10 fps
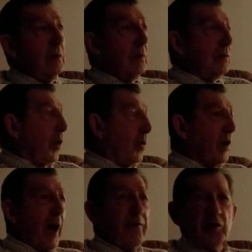no
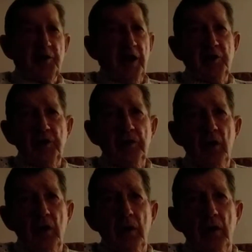conversation.
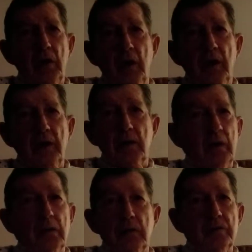
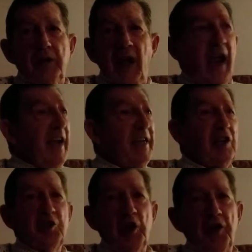They hate
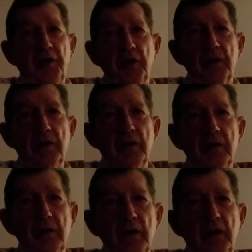each other.
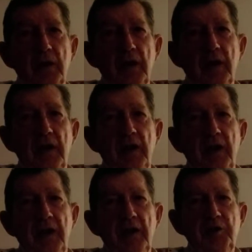
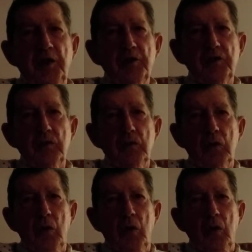He says,
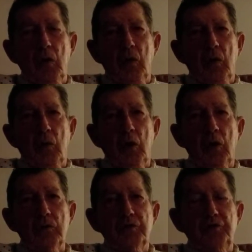
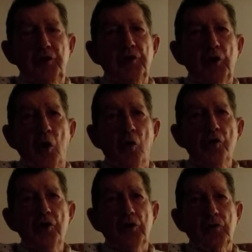well, do you know who
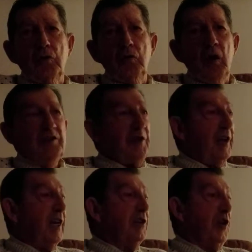your crew was? And
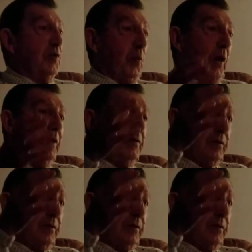I says, well,